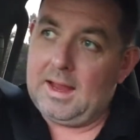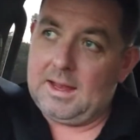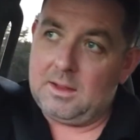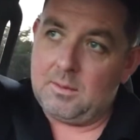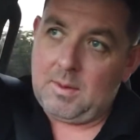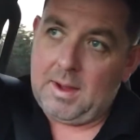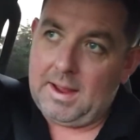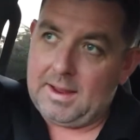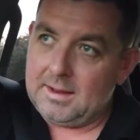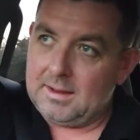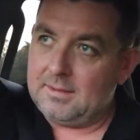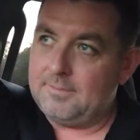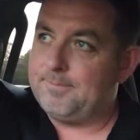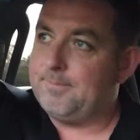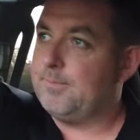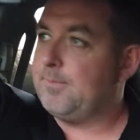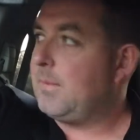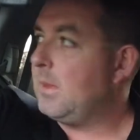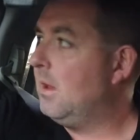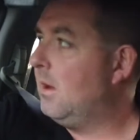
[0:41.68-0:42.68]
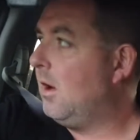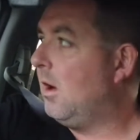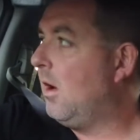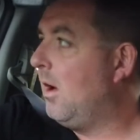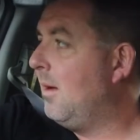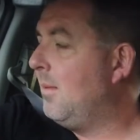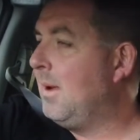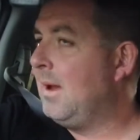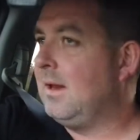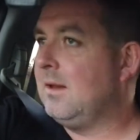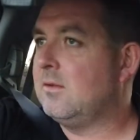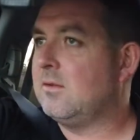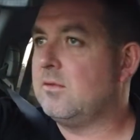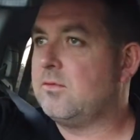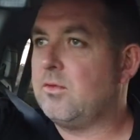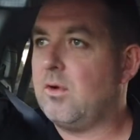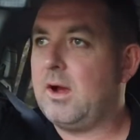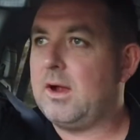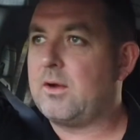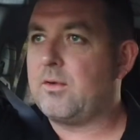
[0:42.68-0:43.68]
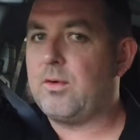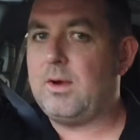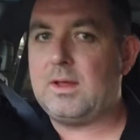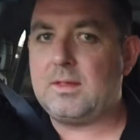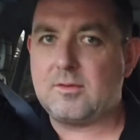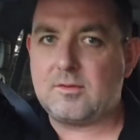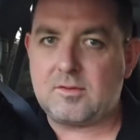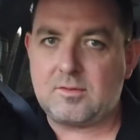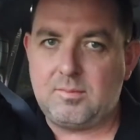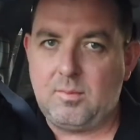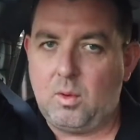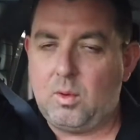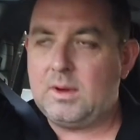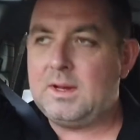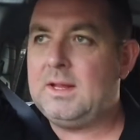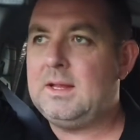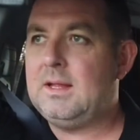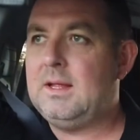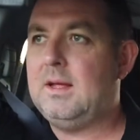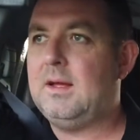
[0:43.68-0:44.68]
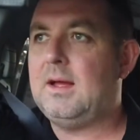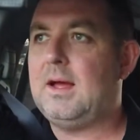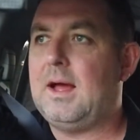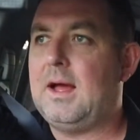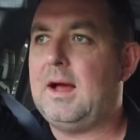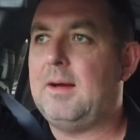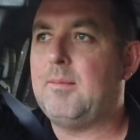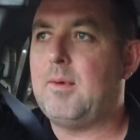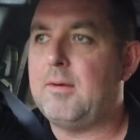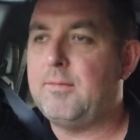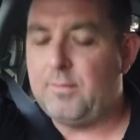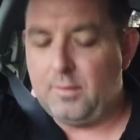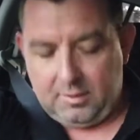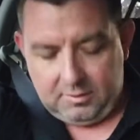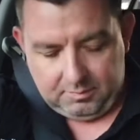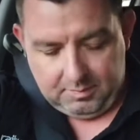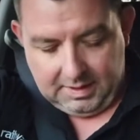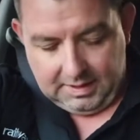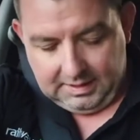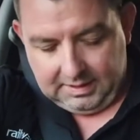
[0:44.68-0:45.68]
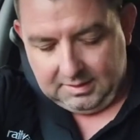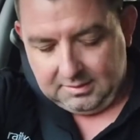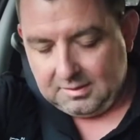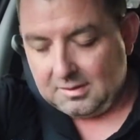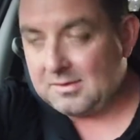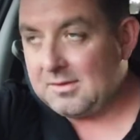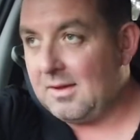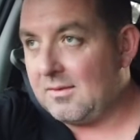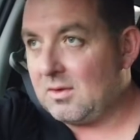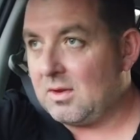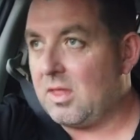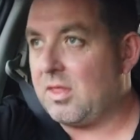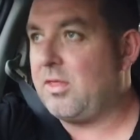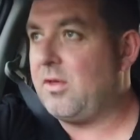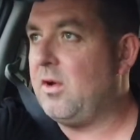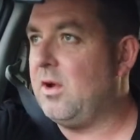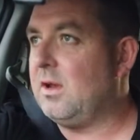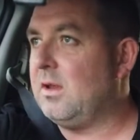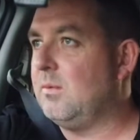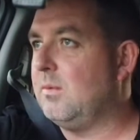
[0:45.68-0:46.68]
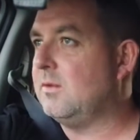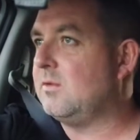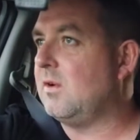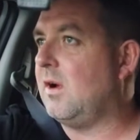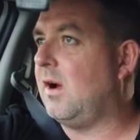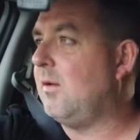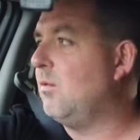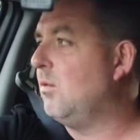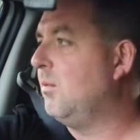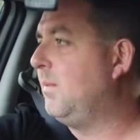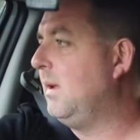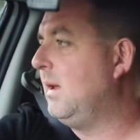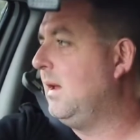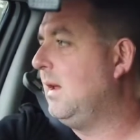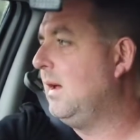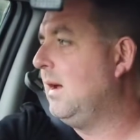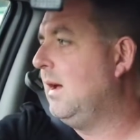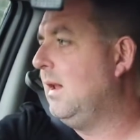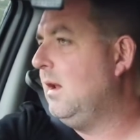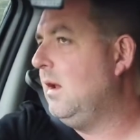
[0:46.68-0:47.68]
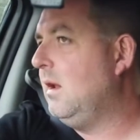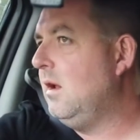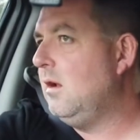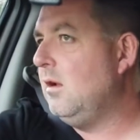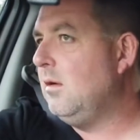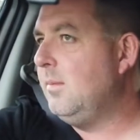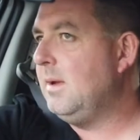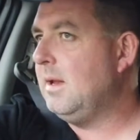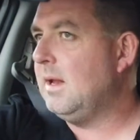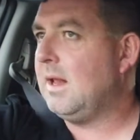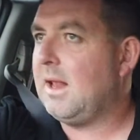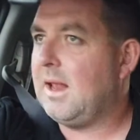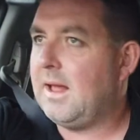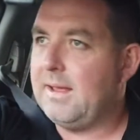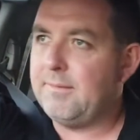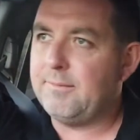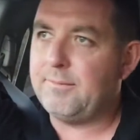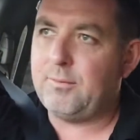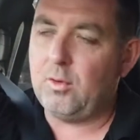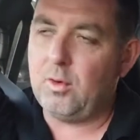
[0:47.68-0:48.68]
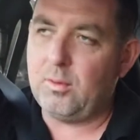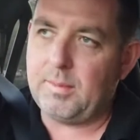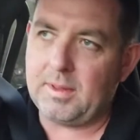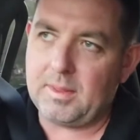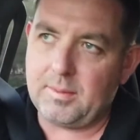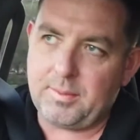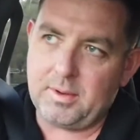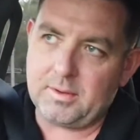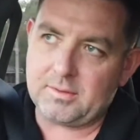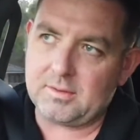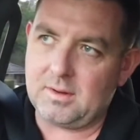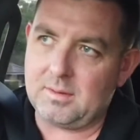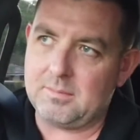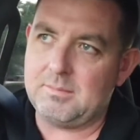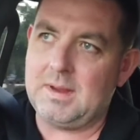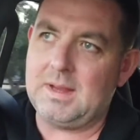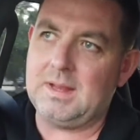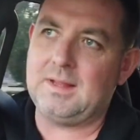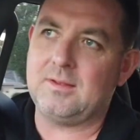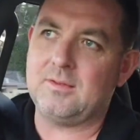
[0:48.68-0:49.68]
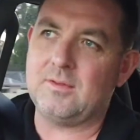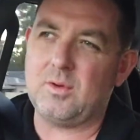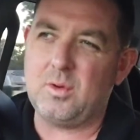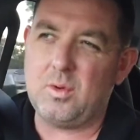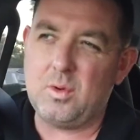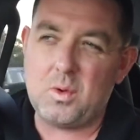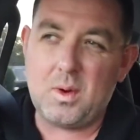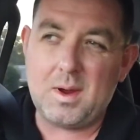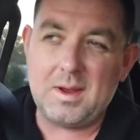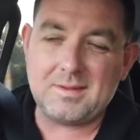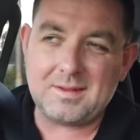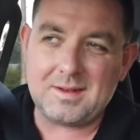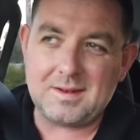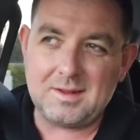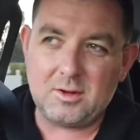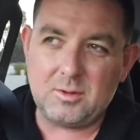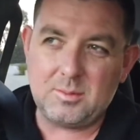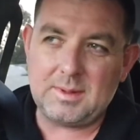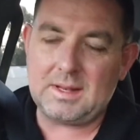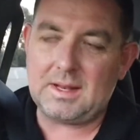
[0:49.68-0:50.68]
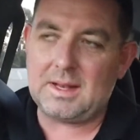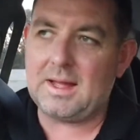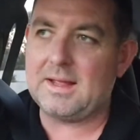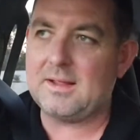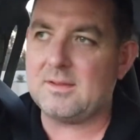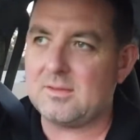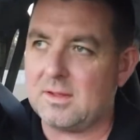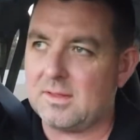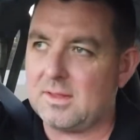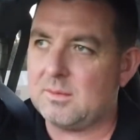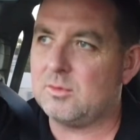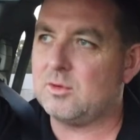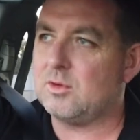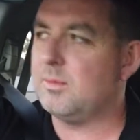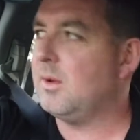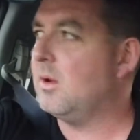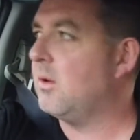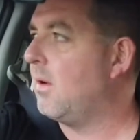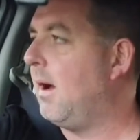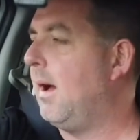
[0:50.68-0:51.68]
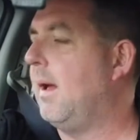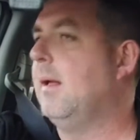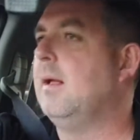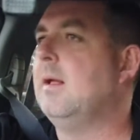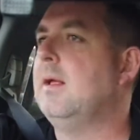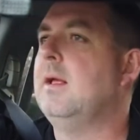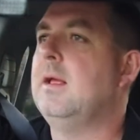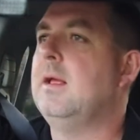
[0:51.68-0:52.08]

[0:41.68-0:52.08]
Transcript: Anyway, I am heading to Dry Creek this morning. Uh, my first meeting is at seven thirty, which I will be a little bit late for, but the person I'm meeting is always a little bit late, so I think we should be all right.